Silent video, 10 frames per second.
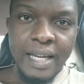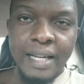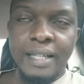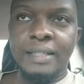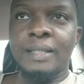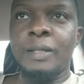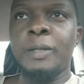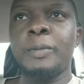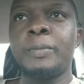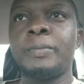and
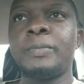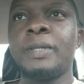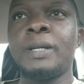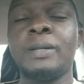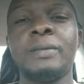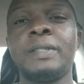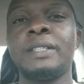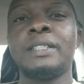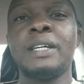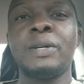a lot of
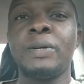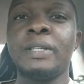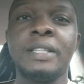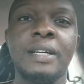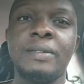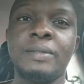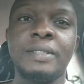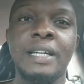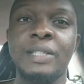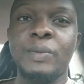things are going down.
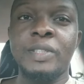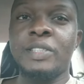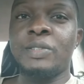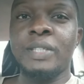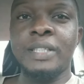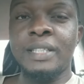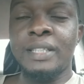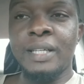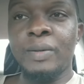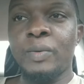That's what is trending now.